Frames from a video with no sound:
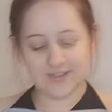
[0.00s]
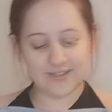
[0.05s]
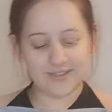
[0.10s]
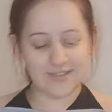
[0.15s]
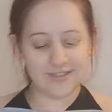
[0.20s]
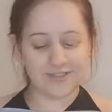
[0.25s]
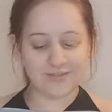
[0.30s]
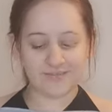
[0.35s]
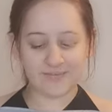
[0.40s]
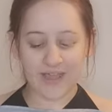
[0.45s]

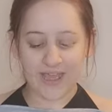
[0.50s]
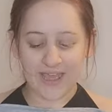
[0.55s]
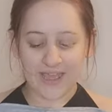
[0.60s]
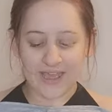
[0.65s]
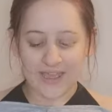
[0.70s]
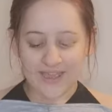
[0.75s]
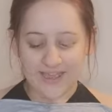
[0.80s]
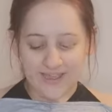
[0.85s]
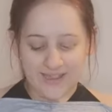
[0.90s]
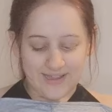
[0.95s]
And
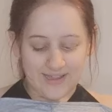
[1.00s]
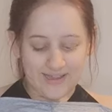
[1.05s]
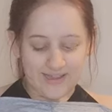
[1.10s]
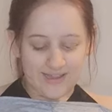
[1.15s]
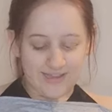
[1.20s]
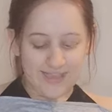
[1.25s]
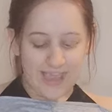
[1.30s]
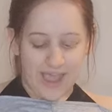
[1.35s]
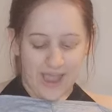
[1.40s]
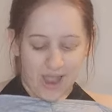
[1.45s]

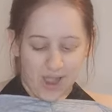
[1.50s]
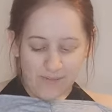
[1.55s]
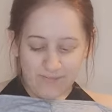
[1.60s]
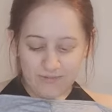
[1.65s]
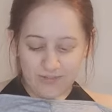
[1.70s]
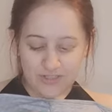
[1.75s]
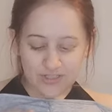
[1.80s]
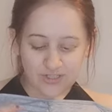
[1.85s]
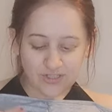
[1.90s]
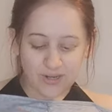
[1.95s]
yeah, I'm
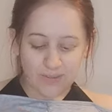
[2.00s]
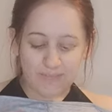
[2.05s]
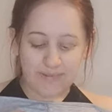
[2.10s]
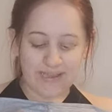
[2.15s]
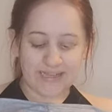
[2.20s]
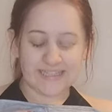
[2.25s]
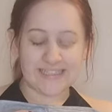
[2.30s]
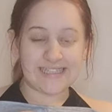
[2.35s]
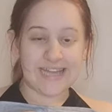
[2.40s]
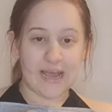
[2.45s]
going to stop
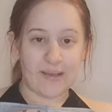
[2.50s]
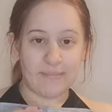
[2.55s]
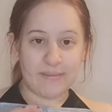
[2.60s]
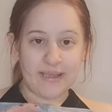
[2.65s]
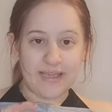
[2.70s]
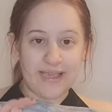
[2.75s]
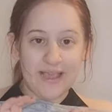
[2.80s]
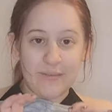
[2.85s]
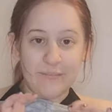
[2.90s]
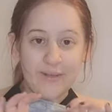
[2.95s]
being
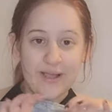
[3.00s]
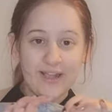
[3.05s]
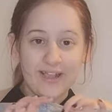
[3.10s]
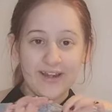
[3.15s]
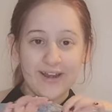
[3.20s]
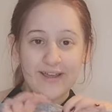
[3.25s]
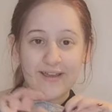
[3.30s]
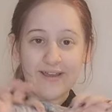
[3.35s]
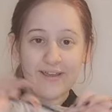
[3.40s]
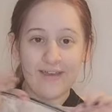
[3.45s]
sappy and we're
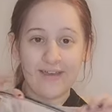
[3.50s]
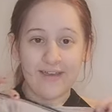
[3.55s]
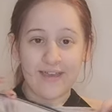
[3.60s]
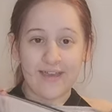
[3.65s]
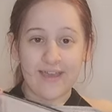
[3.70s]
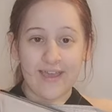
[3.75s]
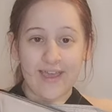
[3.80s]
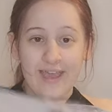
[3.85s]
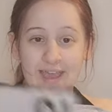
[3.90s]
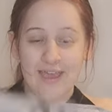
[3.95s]
going
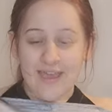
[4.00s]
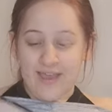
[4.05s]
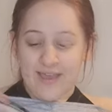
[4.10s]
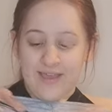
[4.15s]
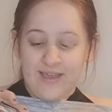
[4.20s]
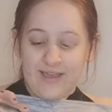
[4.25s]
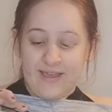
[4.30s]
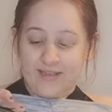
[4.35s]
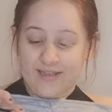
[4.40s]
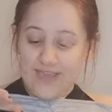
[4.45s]
to
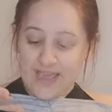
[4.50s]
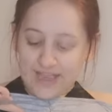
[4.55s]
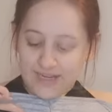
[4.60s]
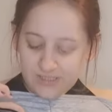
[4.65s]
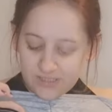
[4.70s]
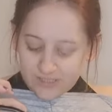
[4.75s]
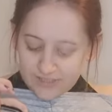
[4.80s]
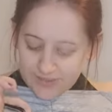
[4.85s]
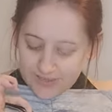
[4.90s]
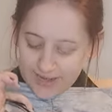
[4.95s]
get
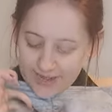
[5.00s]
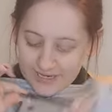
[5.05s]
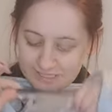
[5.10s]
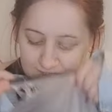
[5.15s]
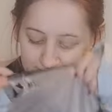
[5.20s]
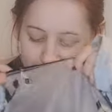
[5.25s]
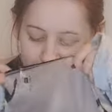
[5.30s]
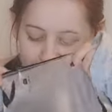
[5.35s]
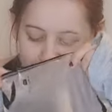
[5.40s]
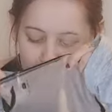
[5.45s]
into the
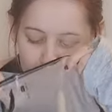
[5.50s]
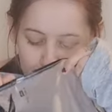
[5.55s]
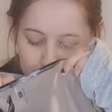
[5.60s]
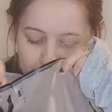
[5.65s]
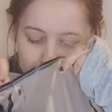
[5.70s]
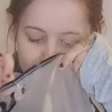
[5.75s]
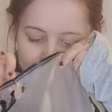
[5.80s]
next video.